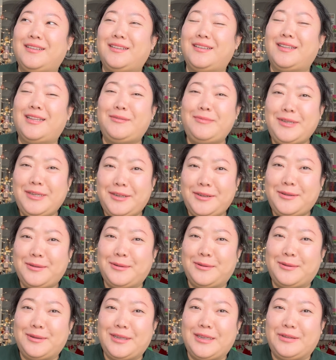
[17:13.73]
Let me
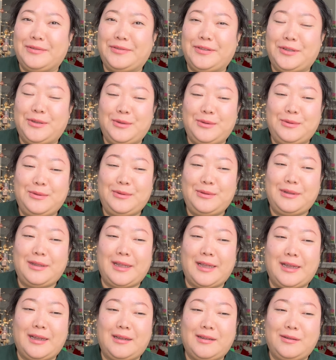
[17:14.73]
know if you
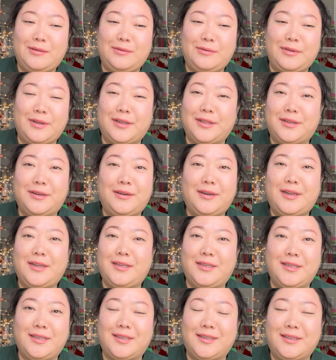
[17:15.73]
have other
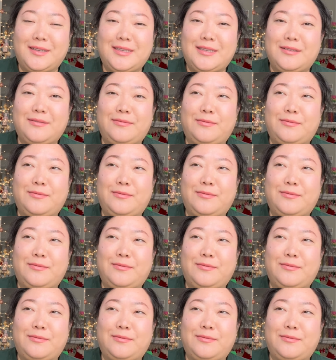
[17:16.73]
ideas